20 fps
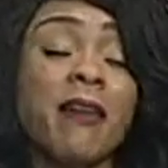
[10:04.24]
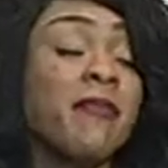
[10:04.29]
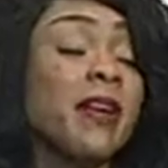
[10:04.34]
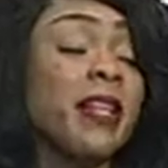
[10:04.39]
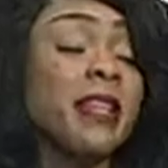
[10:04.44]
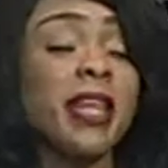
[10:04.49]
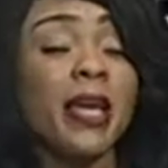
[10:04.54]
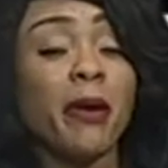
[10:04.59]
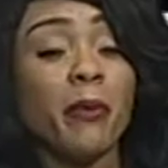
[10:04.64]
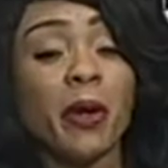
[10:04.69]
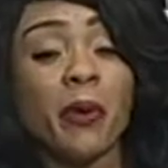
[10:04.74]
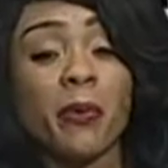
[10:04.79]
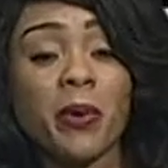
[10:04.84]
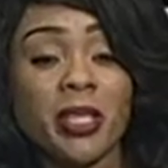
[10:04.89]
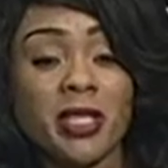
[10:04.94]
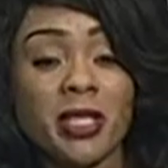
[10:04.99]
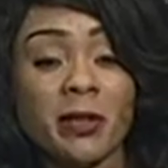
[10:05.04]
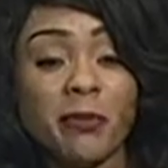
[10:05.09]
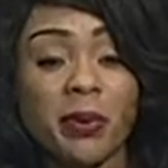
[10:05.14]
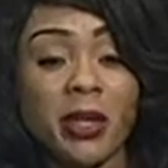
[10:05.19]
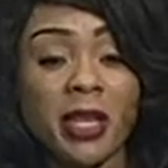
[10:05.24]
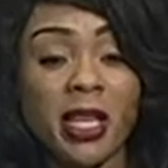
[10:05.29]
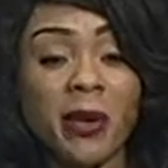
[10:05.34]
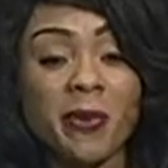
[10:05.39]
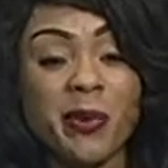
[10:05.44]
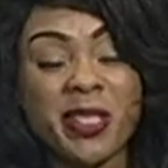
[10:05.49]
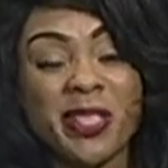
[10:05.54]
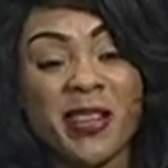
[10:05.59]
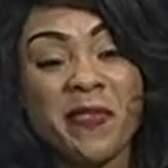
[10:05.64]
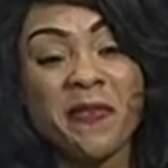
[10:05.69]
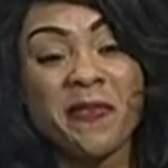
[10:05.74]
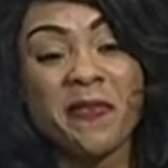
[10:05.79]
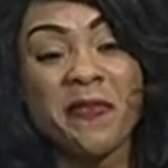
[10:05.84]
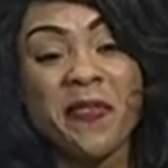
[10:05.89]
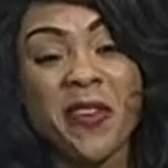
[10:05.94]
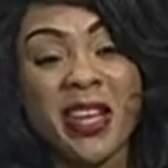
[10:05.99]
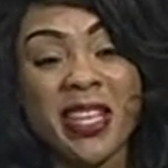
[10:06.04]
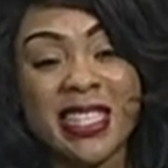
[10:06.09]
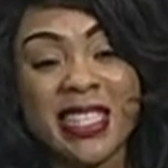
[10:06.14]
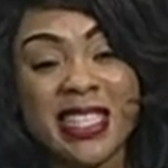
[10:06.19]
they were worshiping, it was
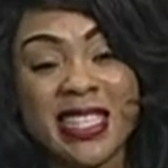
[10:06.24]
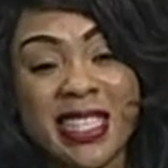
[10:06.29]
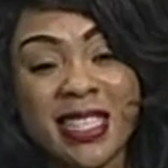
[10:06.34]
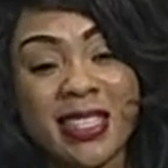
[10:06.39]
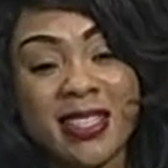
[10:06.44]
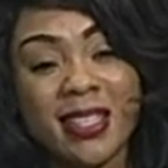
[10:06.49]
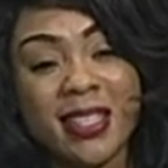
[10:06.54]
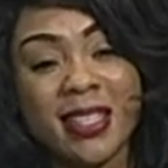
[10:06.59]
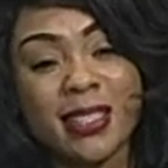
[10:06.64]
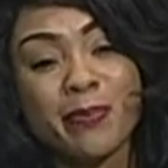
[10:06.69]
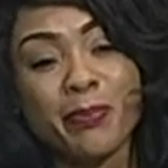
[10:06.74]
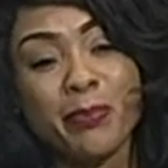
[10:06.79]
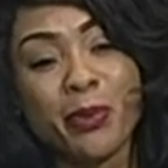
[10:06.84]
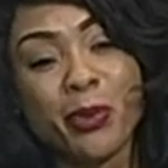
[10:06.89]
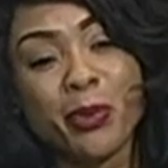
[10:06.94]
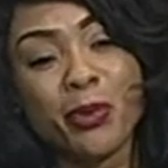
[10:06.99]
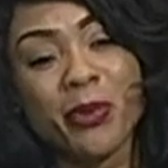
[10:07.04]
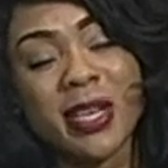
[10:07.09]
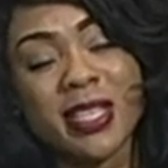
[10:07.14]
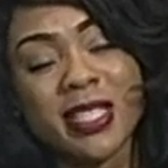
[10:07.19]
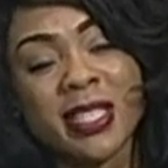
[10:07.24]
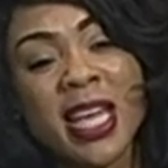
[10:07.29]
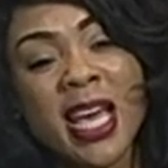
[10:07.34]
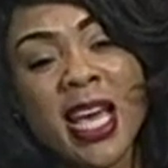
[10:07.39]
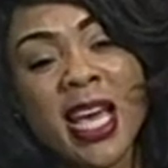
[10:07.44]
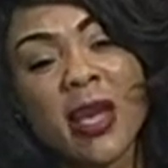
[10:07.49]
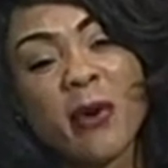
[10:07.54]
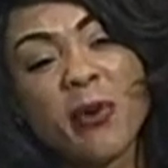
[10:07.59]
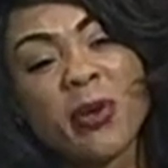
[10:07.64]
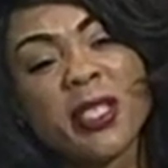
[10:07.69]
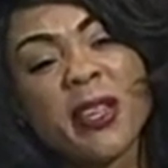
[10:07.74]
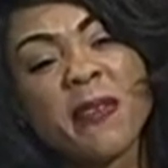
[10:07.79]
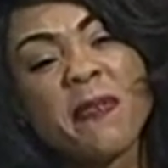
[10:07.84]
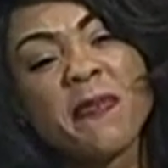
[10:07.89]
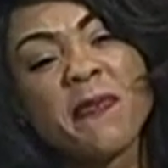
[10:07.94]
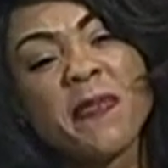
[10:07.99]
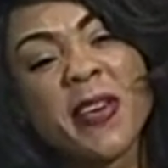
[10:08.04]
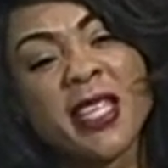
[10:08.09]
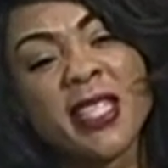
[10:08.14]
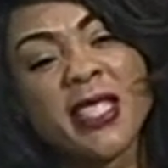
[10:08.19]
affecting his progress. It was
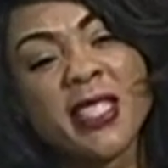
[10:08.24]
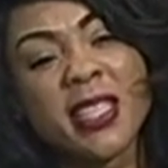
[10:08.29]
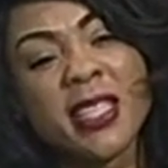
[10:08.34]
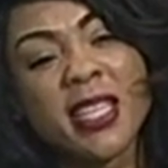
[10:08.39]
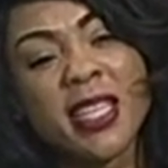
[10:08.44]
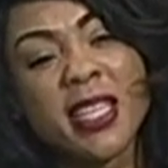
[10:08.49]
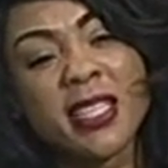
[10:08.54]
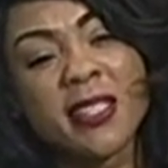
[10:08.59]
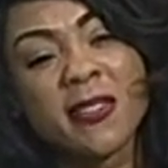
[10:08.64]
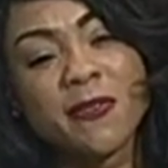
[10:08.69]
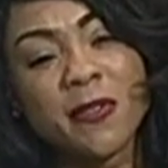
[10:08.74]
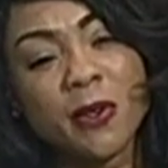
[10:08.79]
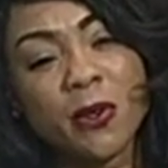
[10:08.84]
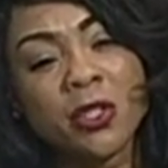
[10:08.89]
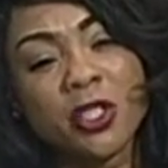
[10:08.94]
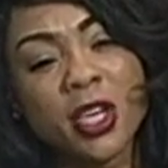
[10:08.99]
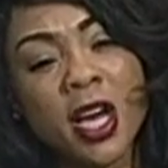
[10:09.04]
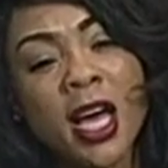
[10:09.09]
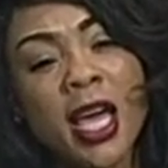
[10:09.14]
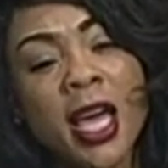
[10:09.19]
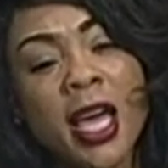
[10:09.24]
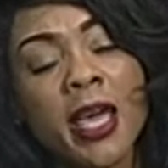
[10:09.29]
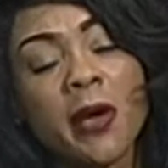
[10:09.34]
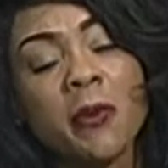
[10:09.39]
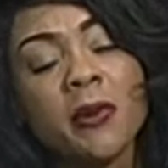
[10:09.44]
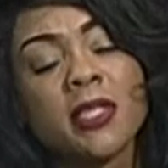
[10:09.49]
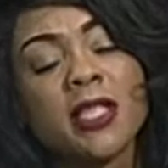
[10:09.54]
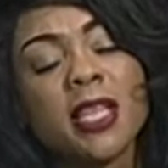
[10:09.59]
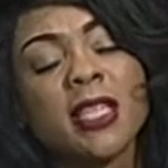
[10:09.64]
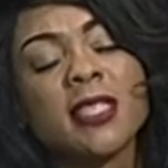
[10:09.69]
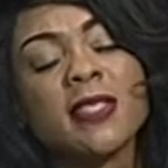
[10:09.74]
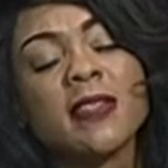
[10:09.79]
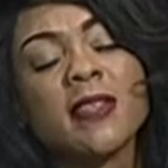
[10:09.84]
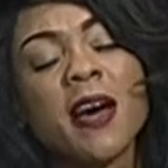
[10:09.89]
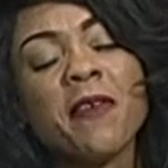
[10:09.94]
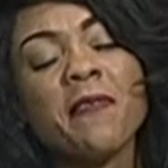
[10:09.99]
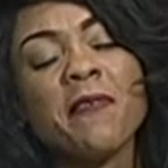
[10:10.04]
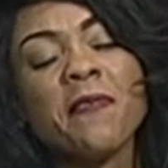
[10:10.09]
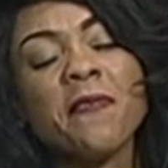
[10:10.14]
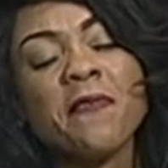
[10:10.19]
affecting his future. It was
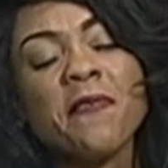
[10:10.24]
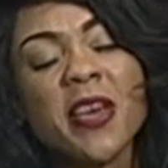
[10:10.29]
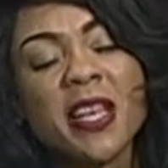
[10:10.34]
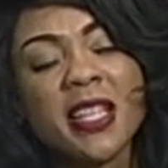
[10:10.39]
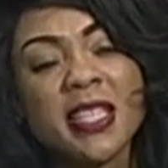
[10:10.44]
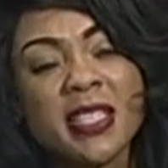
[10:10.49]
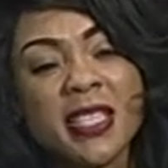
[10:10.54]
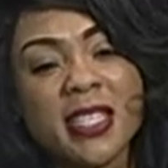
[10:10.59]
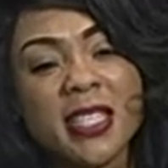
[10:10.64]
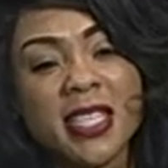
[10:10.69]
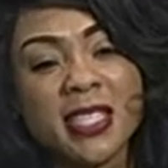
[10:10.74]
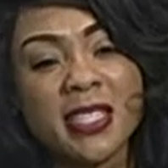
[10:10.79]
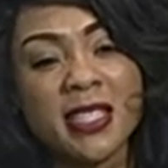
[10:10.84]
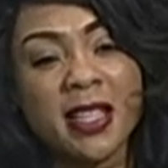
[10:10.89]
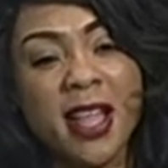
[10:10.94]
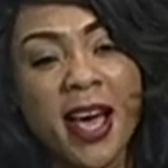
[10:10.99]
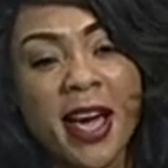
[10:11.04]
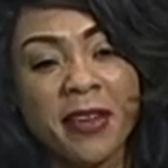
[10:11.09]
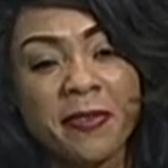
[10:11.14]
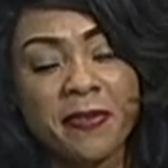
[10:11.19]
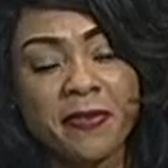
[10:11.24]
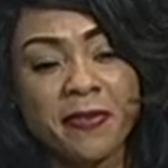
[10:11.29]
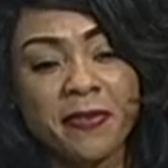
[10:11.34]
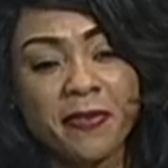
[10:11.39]
affecting his life.